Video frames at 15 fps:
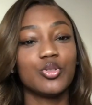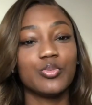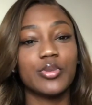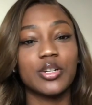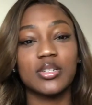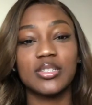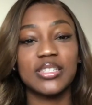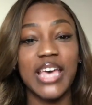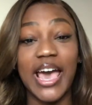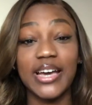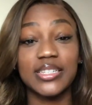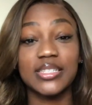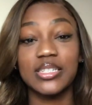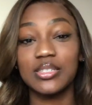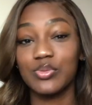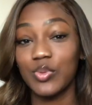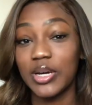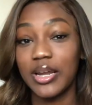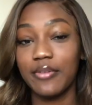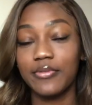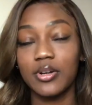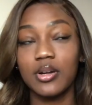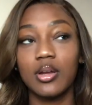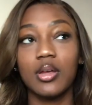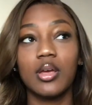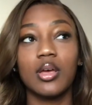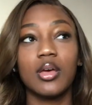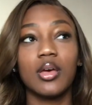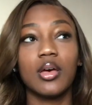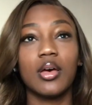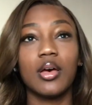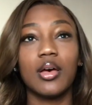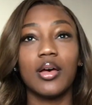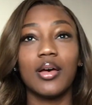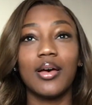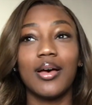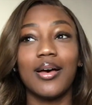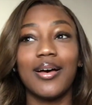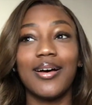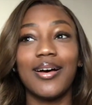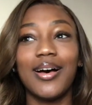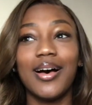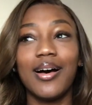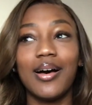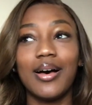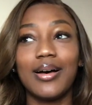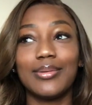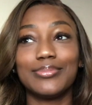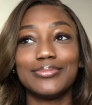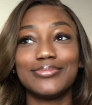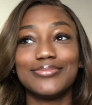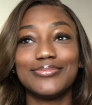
Ubers, taxis, whatever? Let